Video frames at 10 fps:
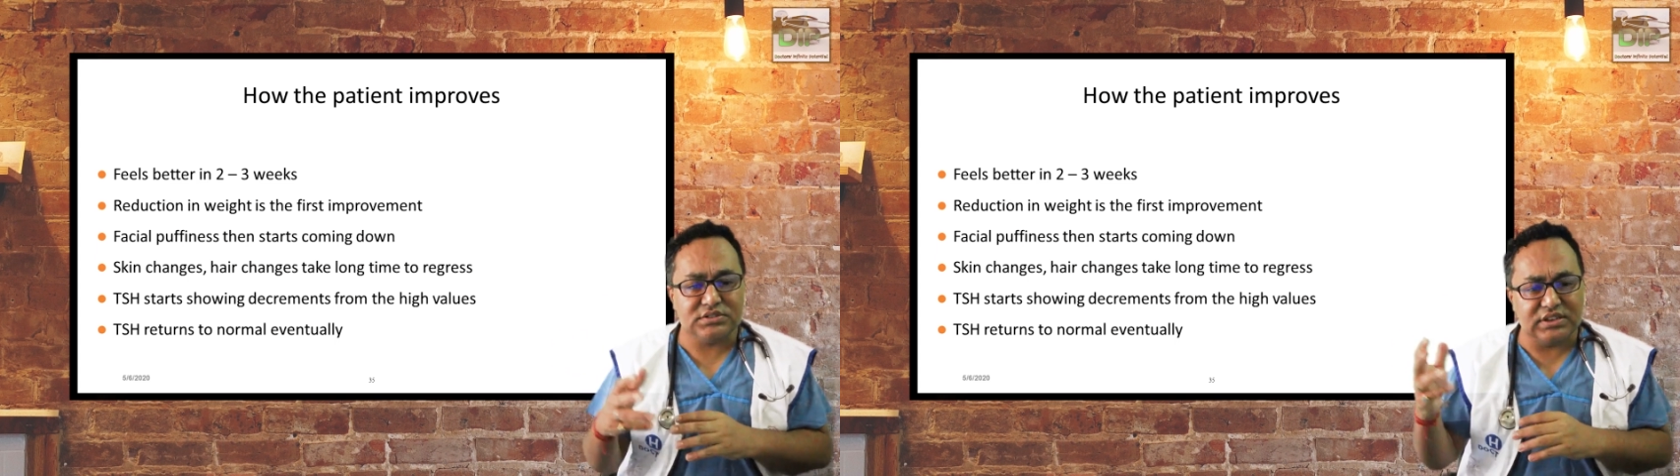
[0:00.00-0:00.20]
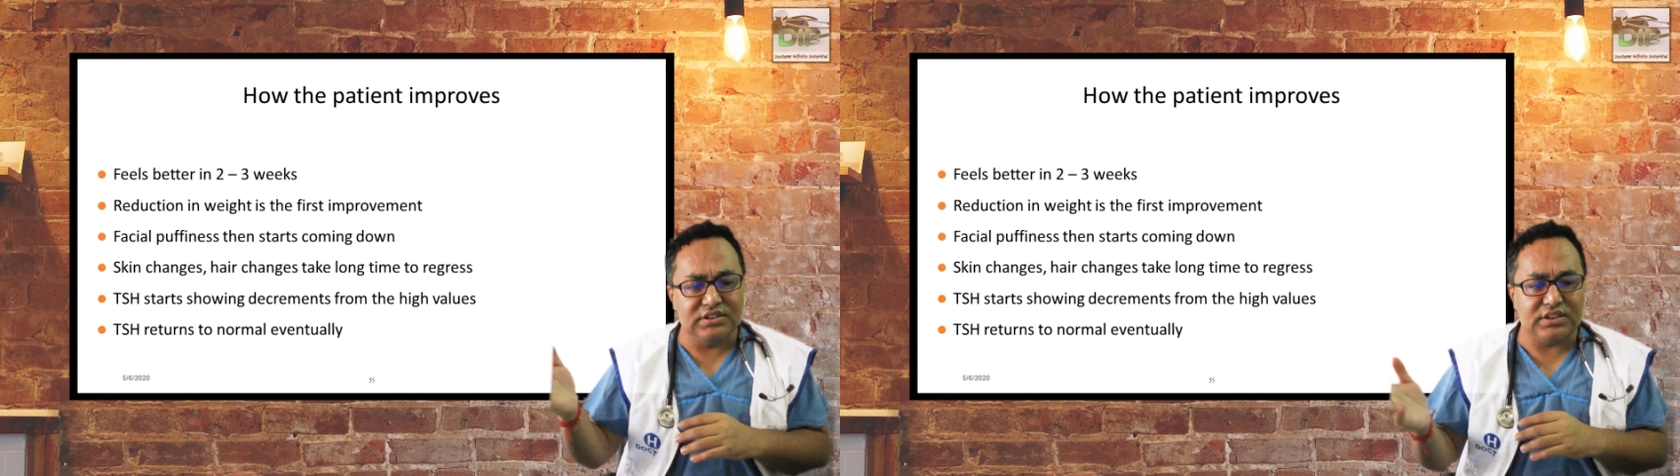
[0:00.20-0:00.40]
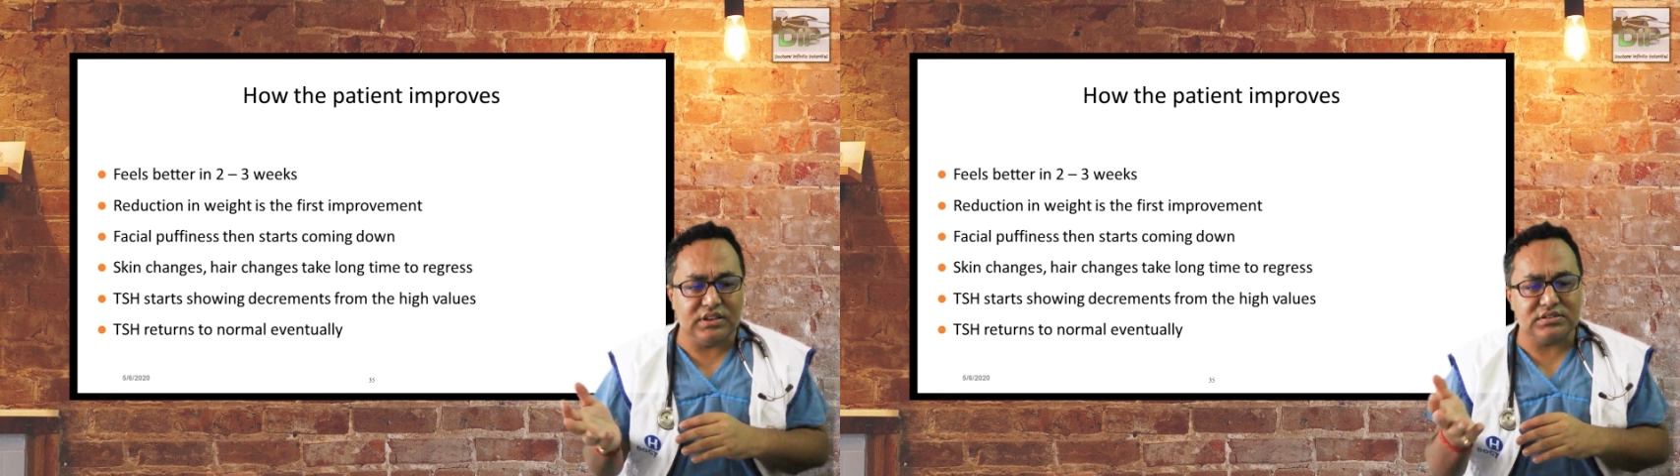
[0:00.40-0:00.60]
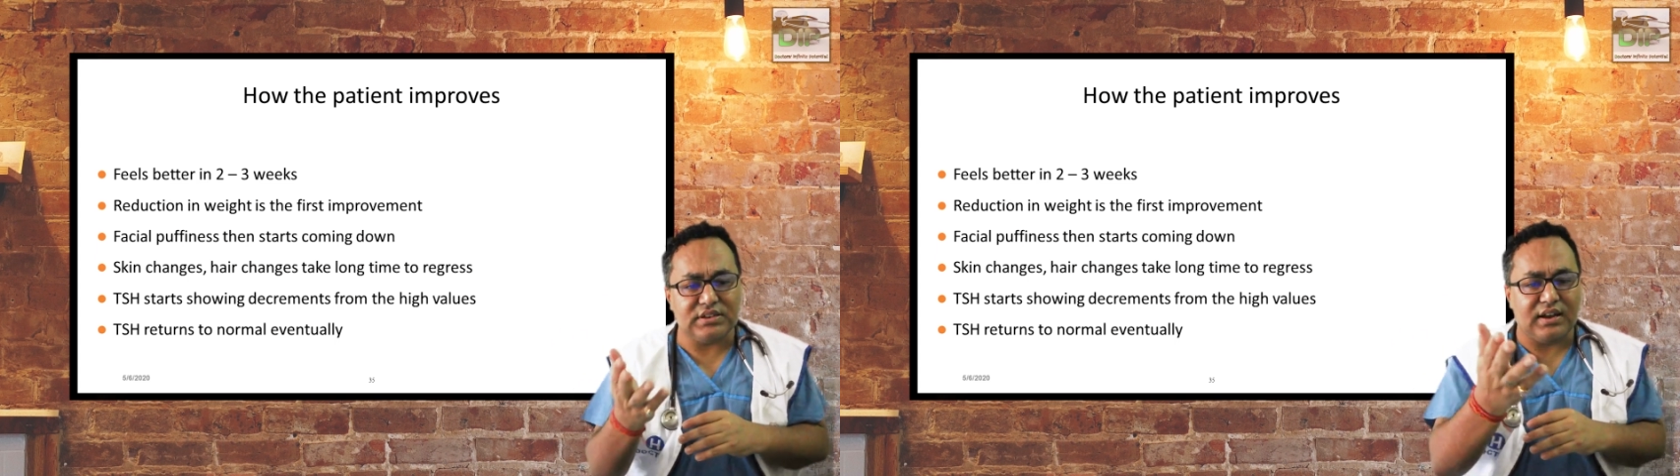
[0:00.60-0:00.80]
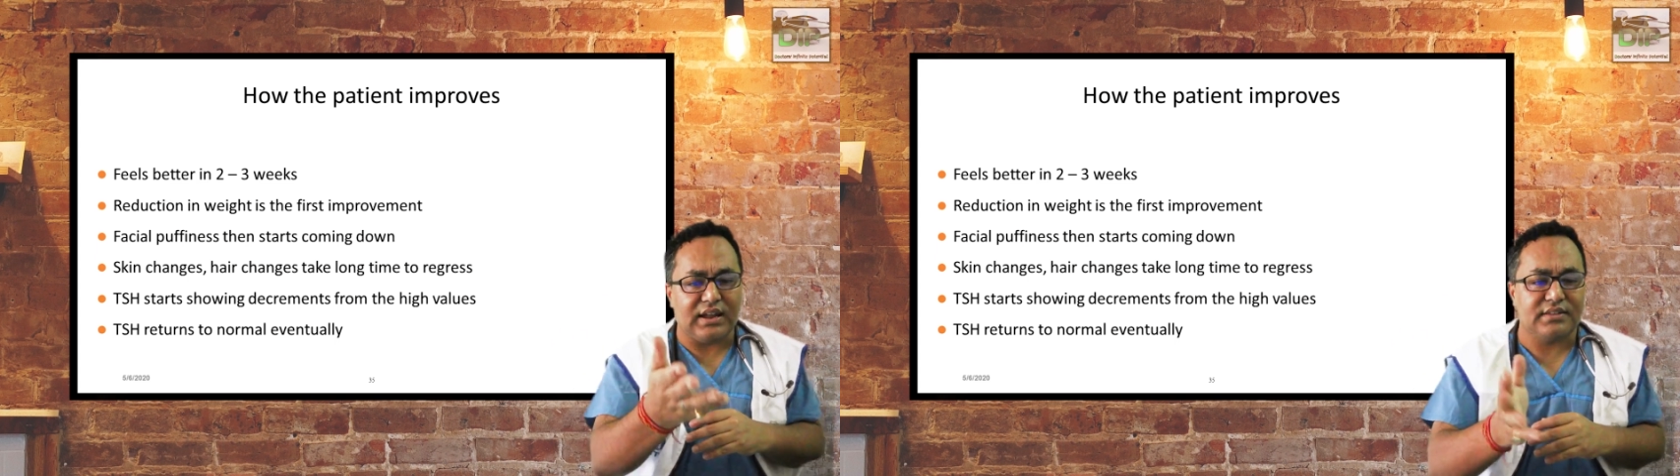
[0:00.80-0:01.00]
skin changes,
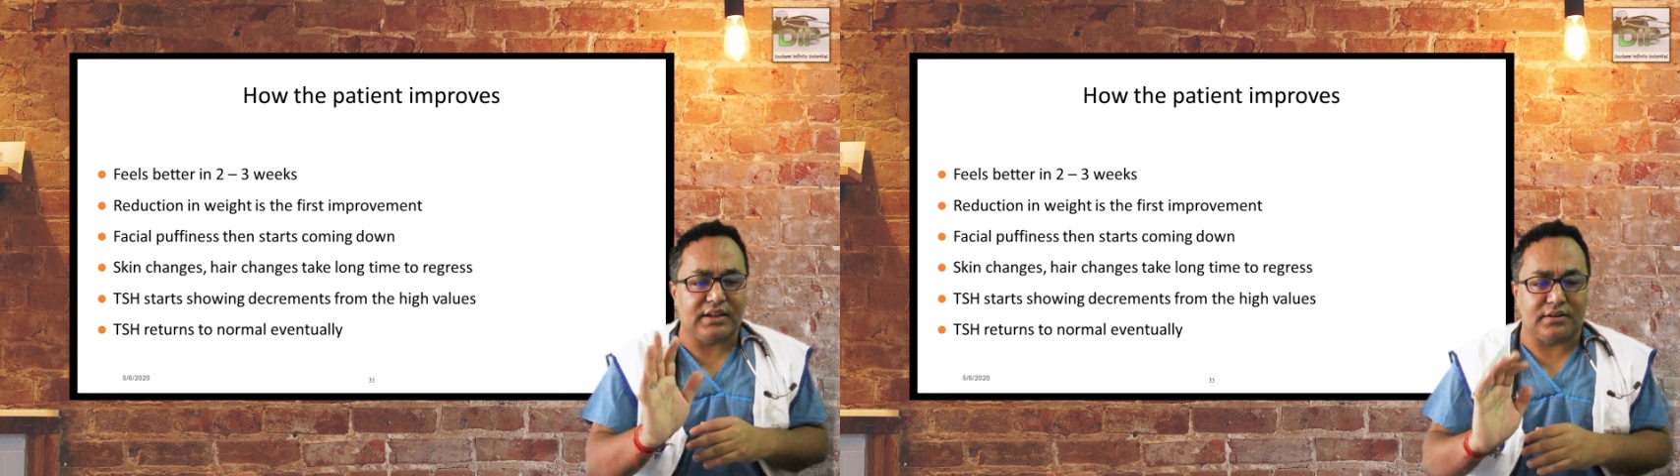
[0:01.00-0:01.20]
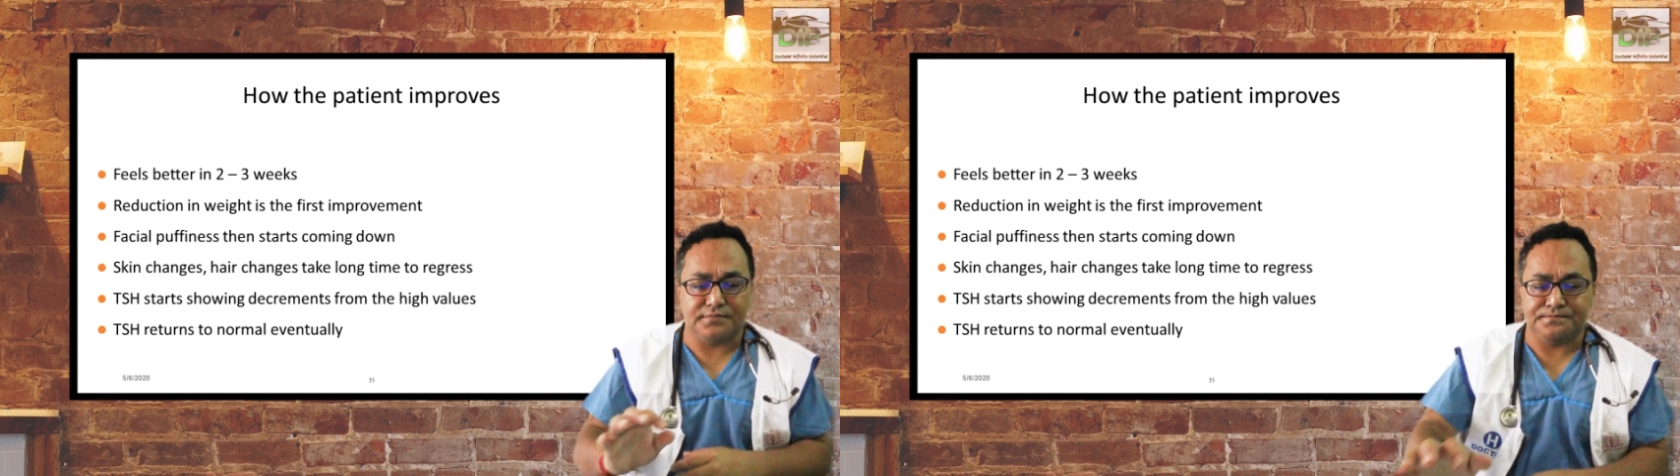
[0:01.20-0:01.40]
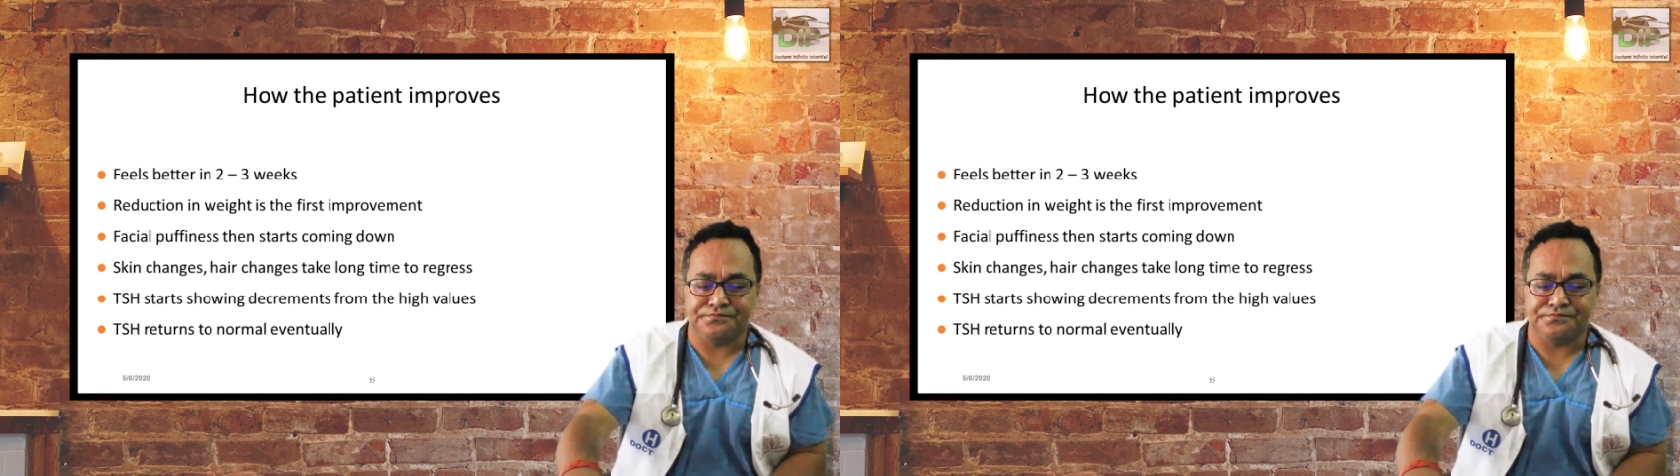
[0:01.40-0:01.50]
and like that.